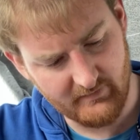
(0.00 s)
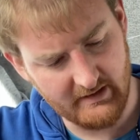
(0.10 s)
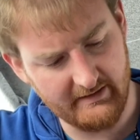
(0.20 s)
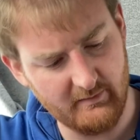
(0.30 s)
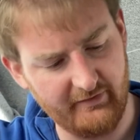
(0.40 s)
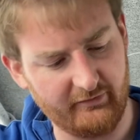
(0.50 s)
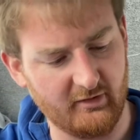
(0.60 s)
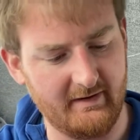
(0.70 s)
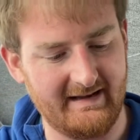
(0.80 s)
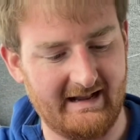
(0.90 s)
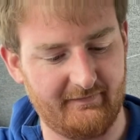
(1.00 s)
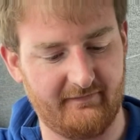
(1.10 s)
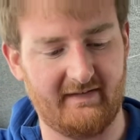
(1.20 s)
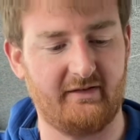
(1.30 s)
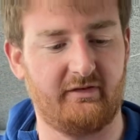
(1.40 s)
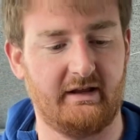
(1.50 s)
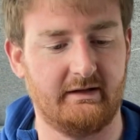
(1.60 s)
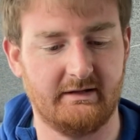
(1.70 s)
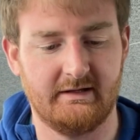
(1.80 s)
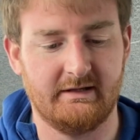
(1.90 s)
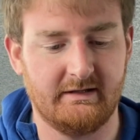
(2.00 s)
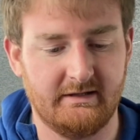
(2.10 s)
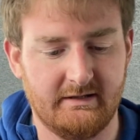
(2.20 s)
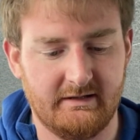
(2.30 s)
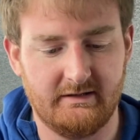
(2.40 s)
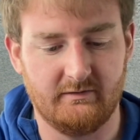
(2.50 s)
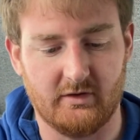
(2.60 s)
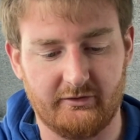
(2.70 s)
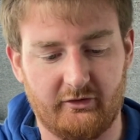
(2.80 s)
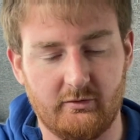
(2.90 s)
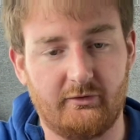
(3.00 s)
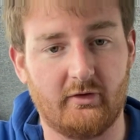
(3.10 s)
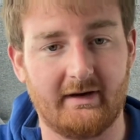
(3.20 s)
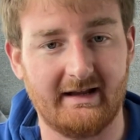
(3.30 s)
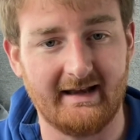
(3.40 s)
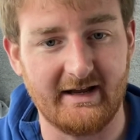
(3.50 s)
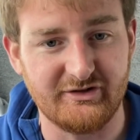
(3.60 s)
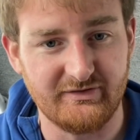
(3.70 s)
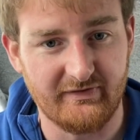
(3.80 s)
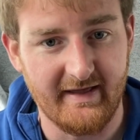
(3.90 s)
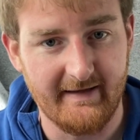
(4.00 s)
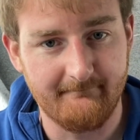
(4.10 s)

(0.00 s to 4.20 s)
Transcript: and then we screw it down to fasten it. Got two solid connections there.